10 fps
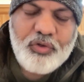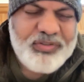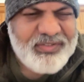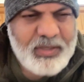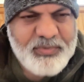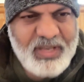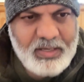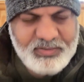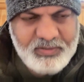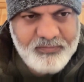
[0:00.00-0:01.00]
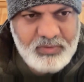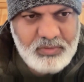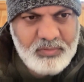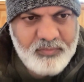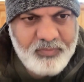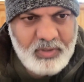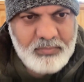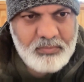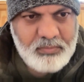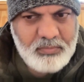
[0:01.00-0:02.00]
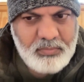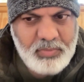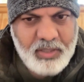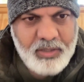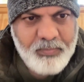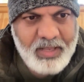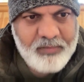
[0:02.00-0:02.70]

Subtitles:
You said Substack is different from the other